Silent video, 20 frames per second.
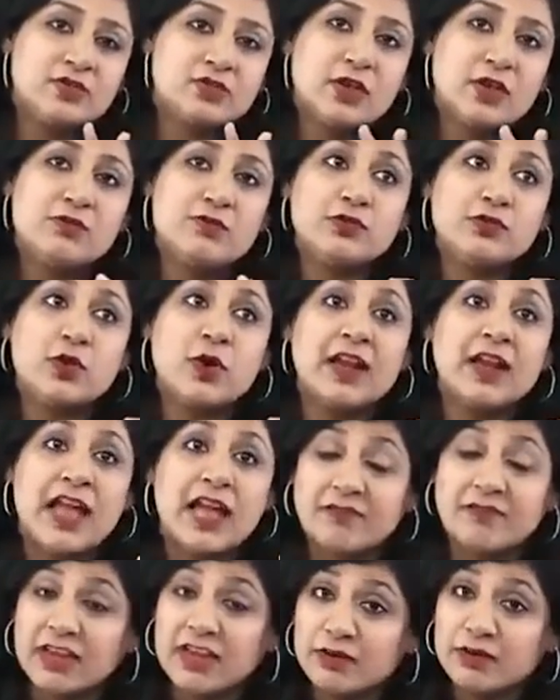So, if you are
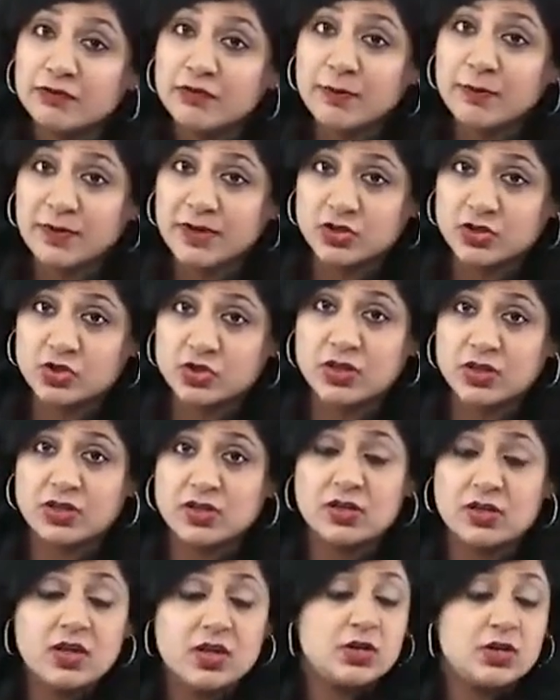having
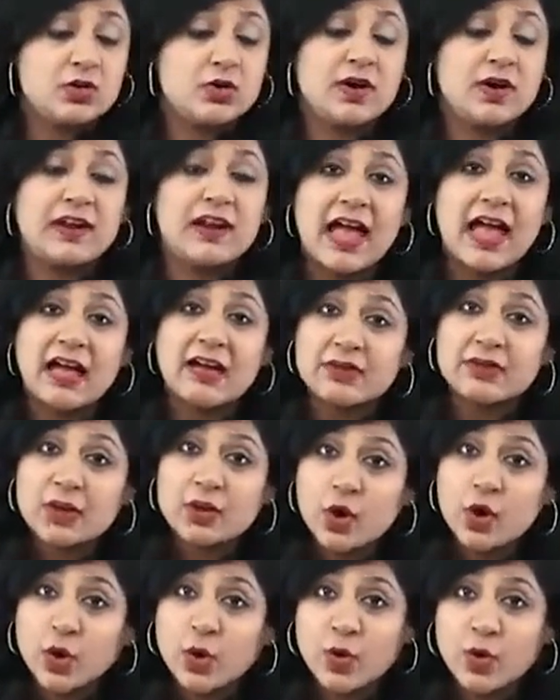inflammation, you are
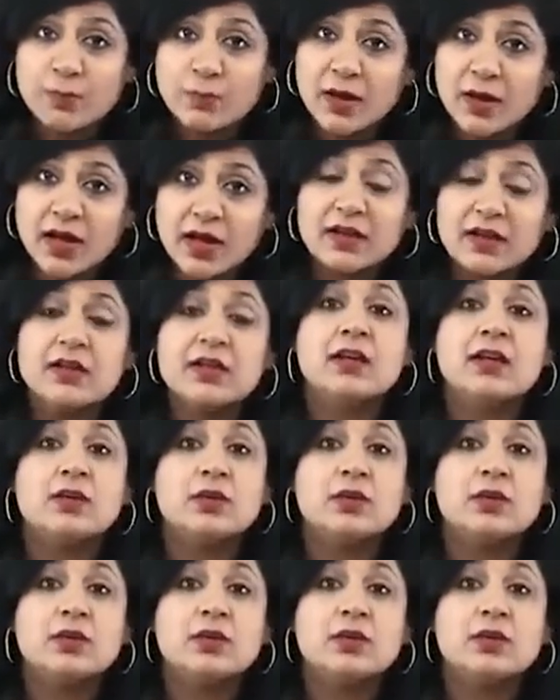having glaucoma,